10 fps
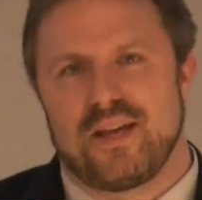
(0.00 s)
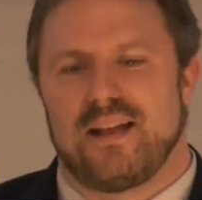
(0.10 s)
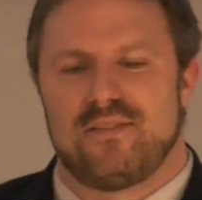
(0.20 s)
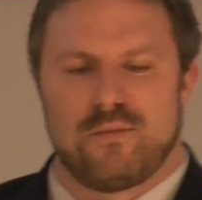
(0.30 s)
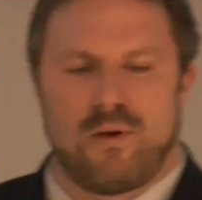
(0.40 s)

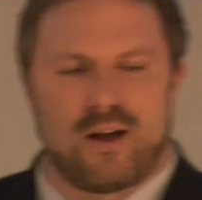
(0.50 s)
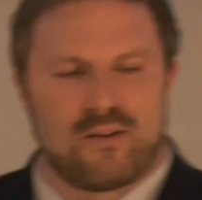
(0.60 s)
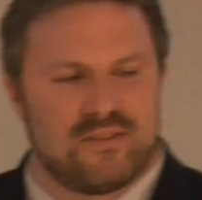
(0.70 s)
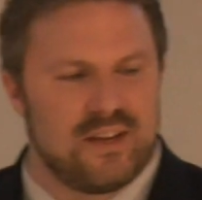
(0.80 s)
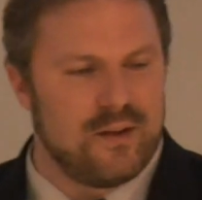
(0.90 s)
Against
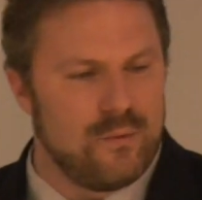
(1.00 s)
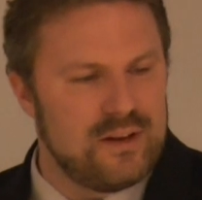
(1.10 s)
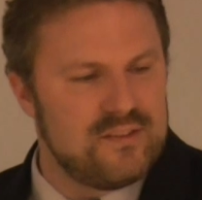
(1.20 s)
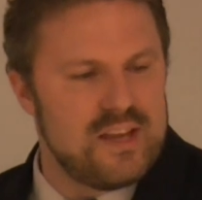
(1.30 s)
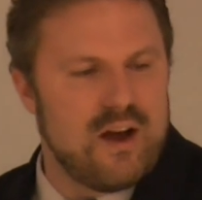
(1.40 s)
Democracy. What
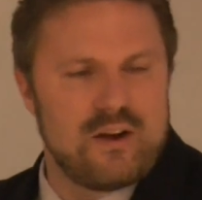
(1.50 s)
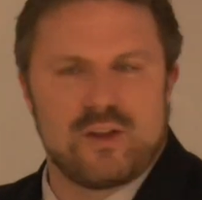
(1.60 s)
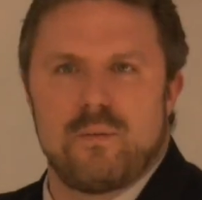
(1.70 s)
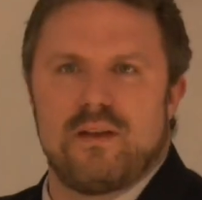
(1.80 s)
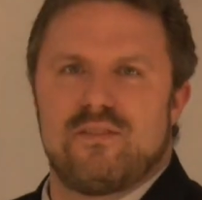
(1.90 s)
is the
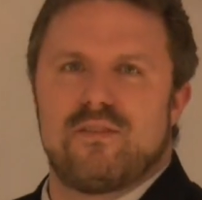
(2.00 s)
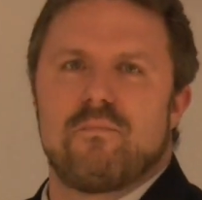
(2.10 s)
argument?